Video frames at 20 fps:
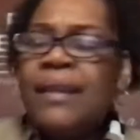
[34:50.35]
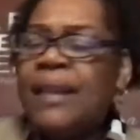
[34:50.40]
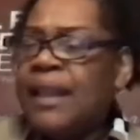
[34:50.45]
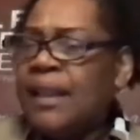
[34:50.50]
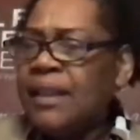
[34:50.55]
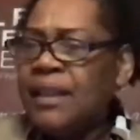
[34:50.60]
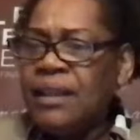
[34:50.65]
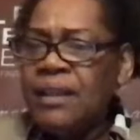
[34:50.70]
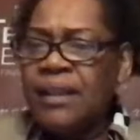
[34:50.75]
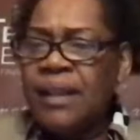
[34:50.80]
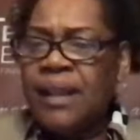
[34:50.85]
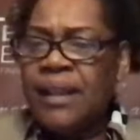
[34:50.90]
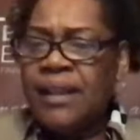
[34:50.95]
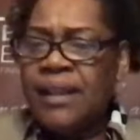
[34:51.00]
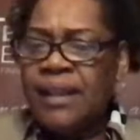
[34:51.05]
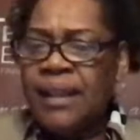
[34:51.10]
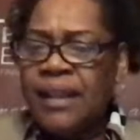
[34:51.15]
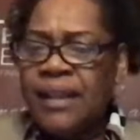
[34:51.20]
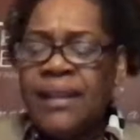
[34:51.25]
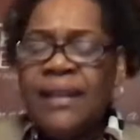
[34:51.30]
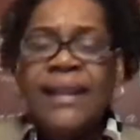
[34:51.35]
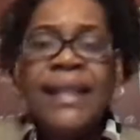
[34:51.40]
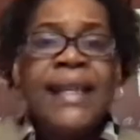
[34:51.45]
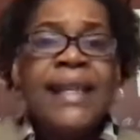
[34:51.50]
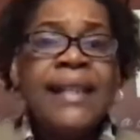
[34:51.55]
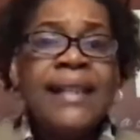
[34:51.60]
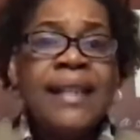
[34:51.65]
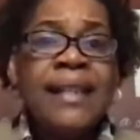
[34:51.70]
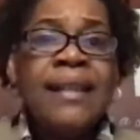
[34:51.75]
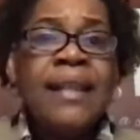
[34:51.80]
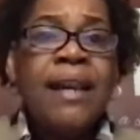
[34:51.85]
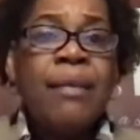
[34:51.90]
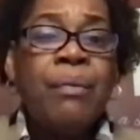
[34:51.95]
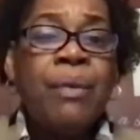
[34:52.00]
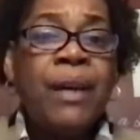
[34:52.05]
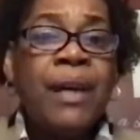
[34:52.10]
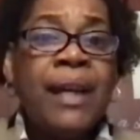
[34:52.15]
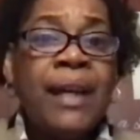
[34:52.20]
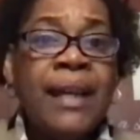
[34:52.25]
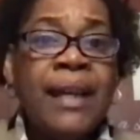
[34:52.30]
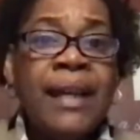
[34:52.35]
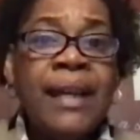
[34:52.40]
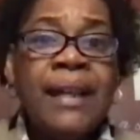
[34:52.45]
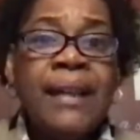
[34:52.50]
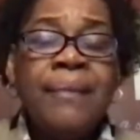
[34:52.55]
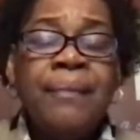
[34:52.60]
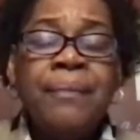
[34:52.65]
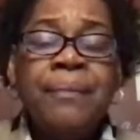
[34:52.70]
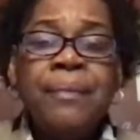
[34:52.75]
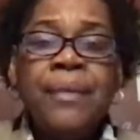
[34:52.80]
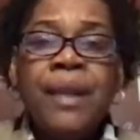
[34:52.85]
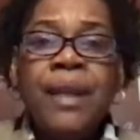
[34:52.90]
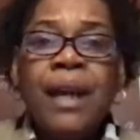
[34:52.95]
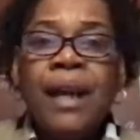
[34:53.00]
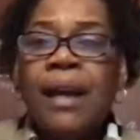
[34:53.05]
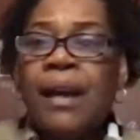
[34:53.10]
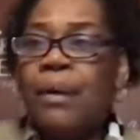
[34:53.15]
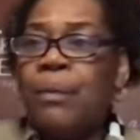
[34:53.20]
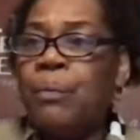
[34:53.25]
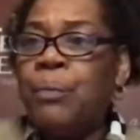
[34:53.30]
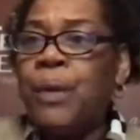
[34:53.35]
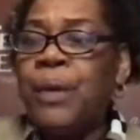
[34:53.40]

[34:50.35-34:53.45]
this this this season that we're in uh,